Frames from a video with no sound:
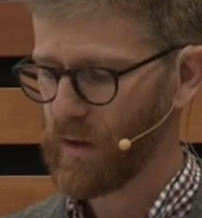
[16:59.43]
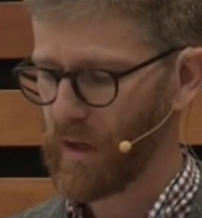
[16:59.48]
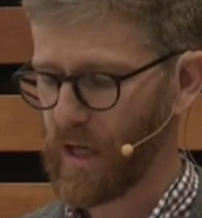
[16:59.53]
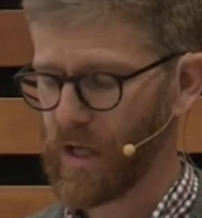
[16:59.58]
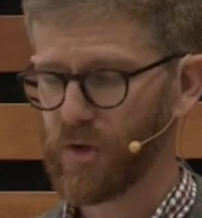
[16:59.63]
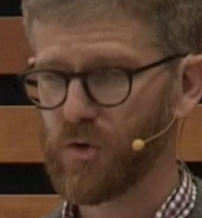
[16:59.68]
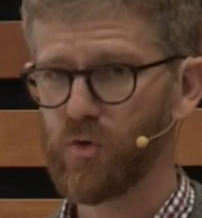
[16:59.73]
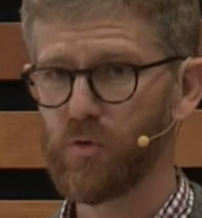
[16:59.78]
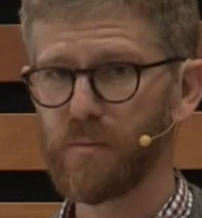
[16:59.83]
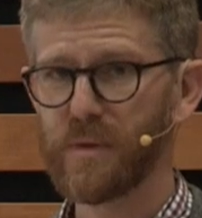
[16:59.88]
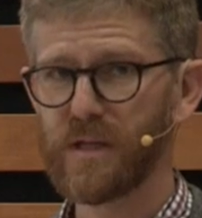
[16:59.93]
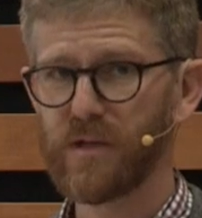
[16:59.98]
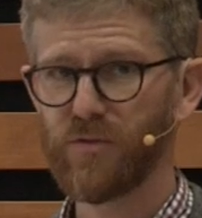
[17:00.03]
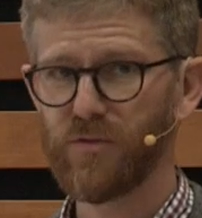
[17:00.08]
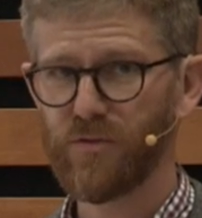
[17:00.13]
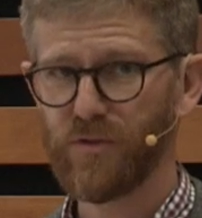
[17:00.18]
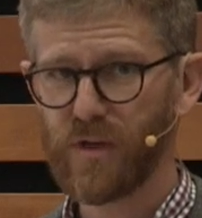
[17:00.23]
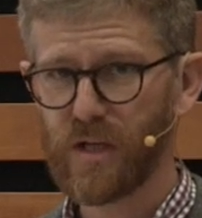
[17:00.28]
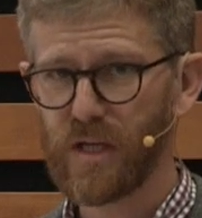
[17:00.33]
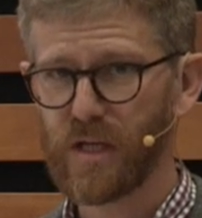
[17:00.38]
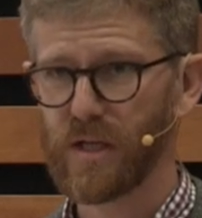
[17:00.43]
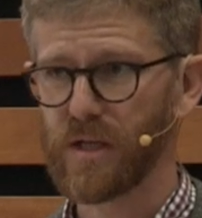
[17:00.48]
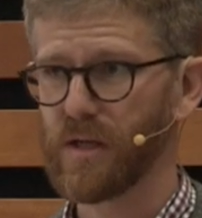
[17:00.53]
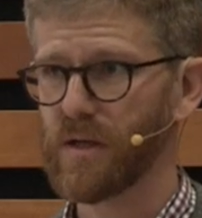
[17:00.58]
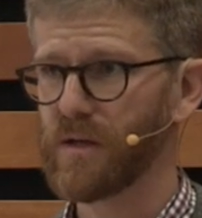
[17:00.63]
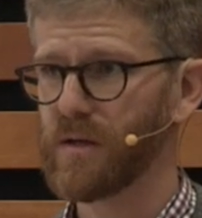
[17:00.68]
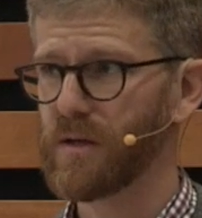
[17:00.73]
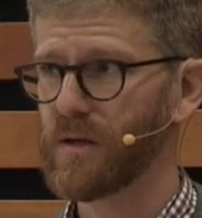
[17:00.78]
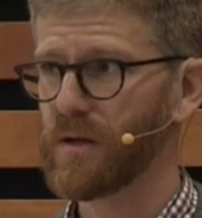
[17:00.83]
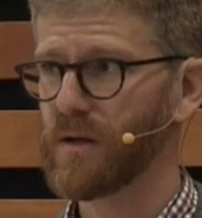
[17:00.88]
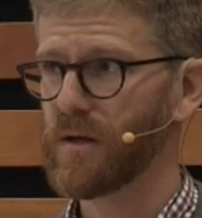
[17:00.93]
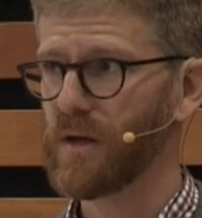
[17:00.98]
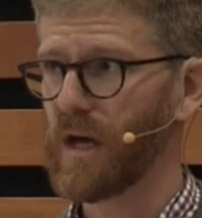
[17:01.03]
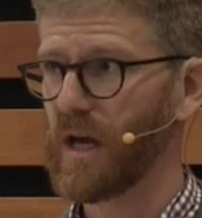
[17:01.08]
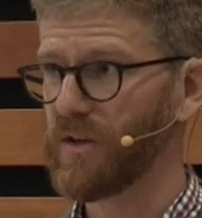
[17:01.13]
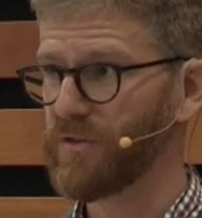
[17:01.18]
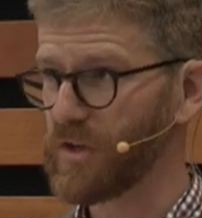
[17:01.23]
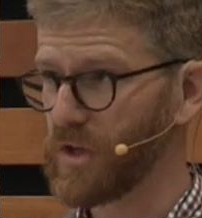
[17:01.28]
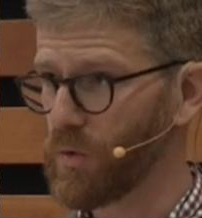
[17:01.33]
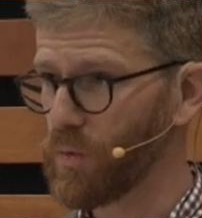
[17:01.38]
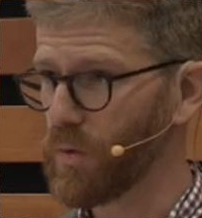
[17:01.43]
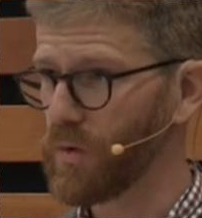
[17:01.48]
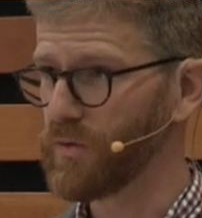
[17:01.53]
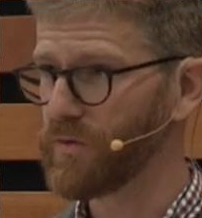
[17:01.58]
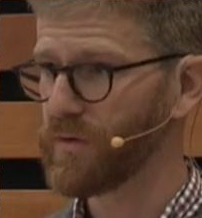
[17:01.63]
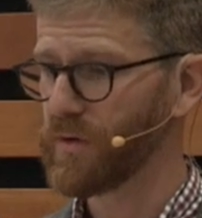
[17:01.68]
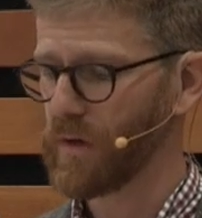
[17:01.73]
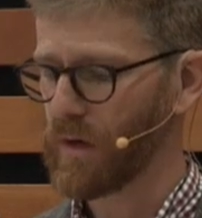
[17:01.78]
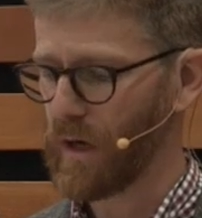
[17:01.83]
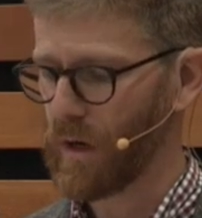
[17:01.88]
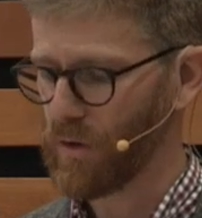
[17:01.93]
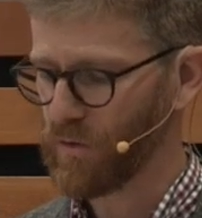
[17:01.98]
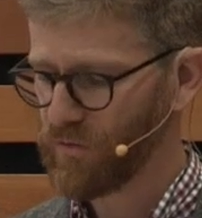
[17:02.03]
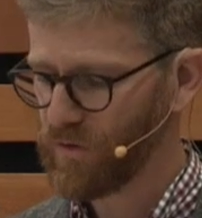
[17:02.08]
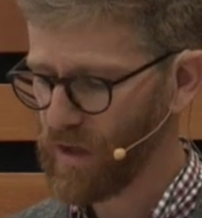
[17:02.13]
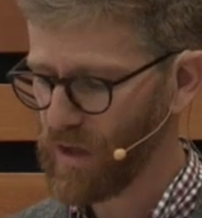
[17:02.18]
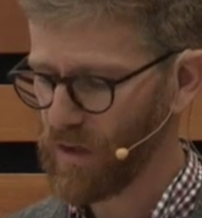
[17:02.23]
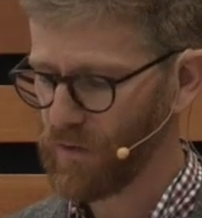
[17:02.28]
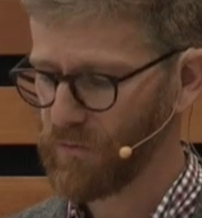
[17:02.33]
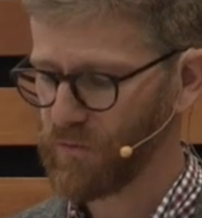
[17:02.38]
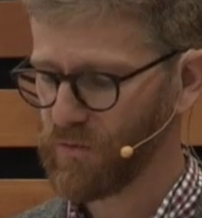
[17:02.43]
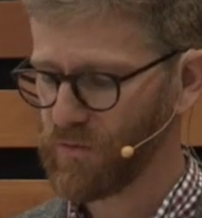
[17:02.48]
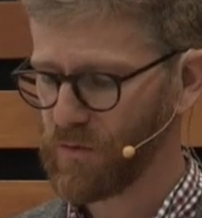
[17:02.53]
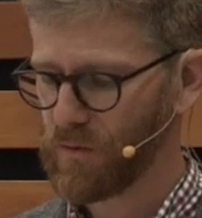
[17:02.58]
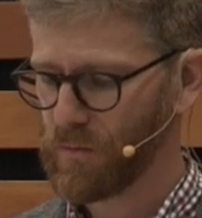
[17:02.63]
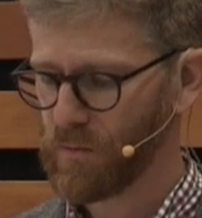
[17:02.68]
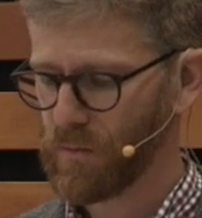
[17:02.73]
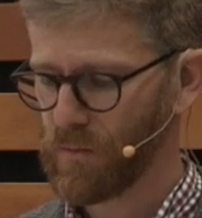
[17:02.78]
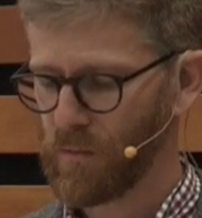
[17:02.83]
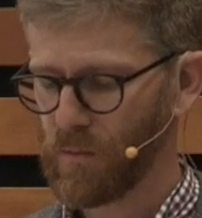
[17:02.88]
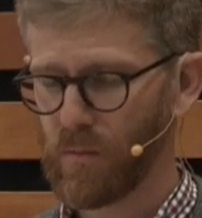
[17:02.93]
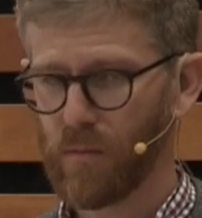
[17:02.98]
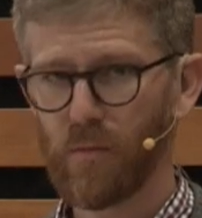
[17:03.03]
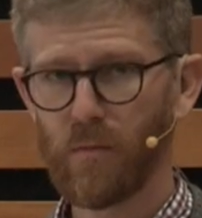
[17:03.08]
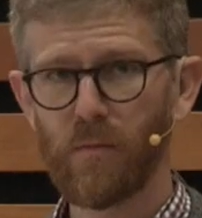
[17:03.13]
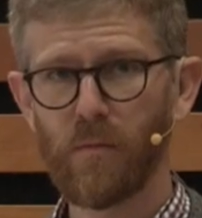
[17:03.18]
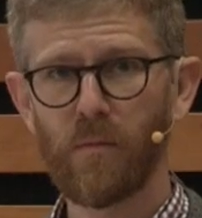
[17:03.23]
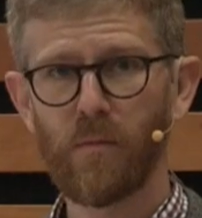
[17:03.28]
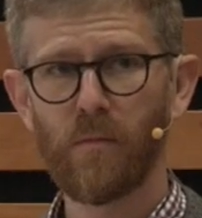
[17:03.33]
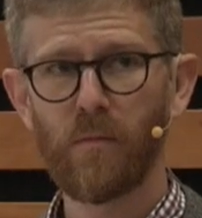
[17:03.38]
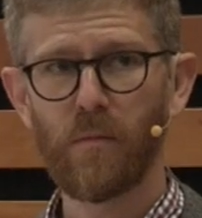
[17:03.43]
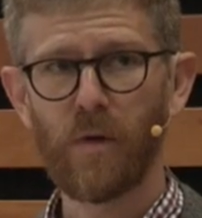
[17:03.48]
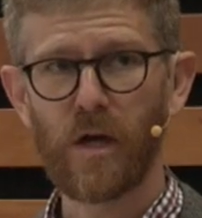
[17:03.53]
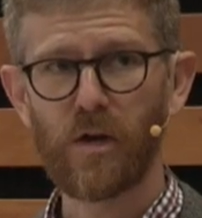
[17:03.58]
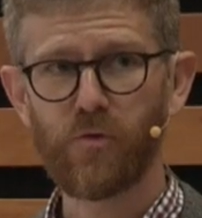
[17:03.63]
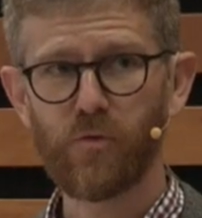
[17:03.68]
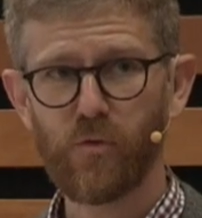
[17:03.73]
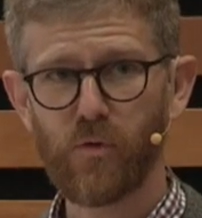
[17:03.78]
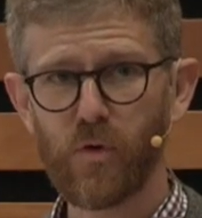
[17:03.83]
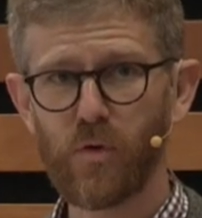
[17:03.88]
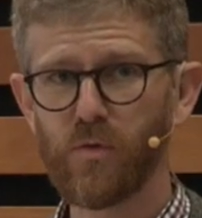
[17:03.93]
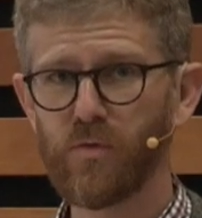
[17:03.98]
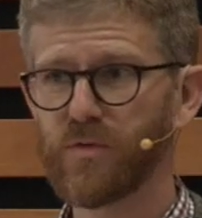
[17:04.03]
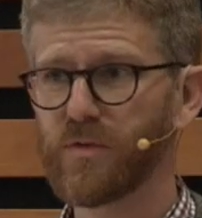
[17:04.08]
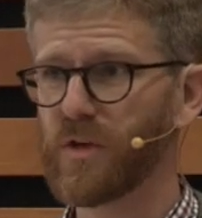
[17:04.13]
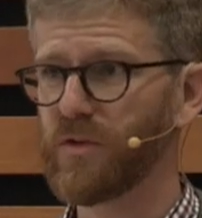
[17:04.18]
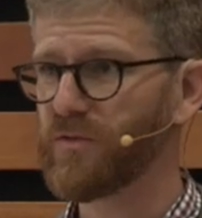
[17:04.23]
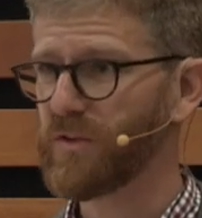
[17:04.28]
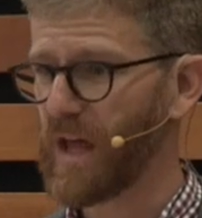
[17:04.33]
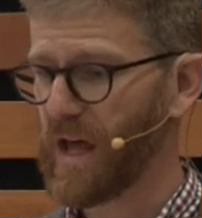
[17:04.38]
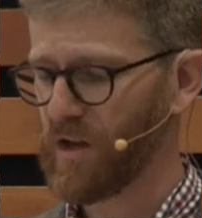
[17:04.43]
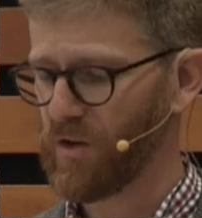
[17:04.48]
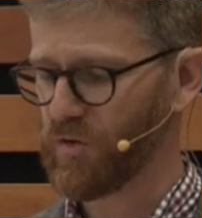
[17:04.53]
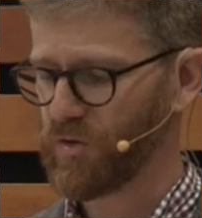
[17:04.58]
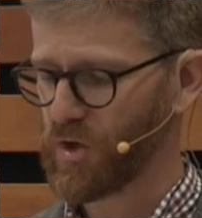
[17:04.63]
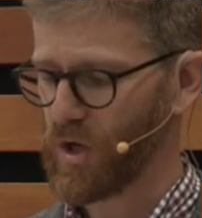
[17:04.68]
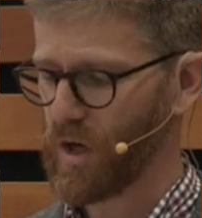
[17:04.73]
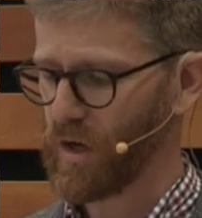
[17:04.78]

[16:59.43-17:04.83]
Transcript: and to be seen as equals ourselves. A truce to status